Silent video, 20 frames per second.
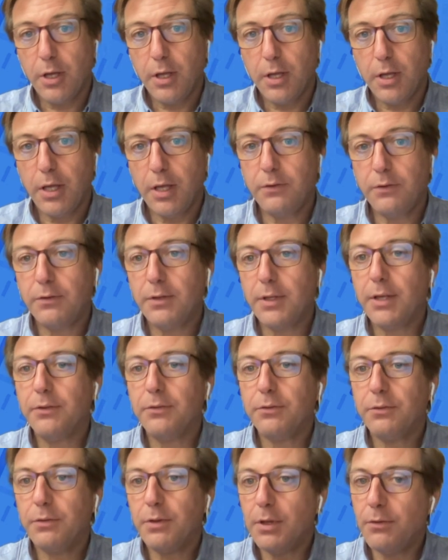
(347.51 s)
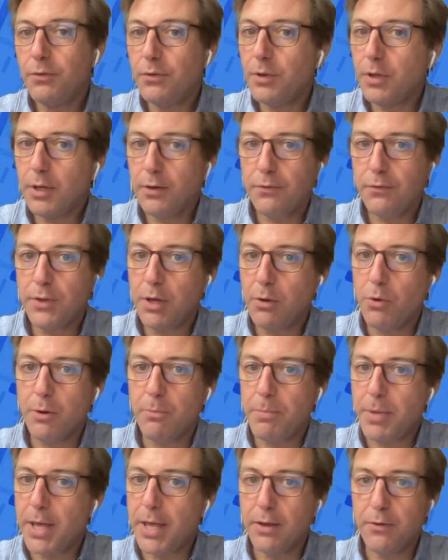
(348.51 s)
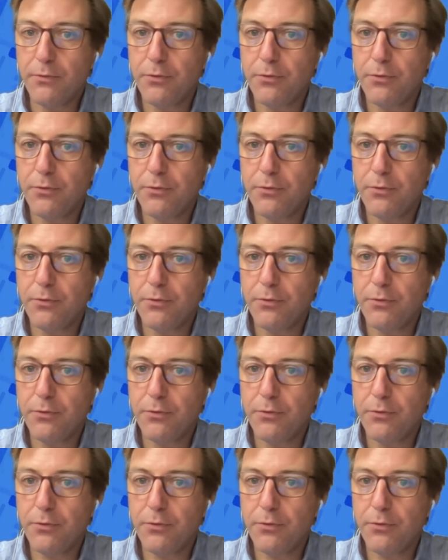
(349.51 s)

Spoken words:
it's as if they were paying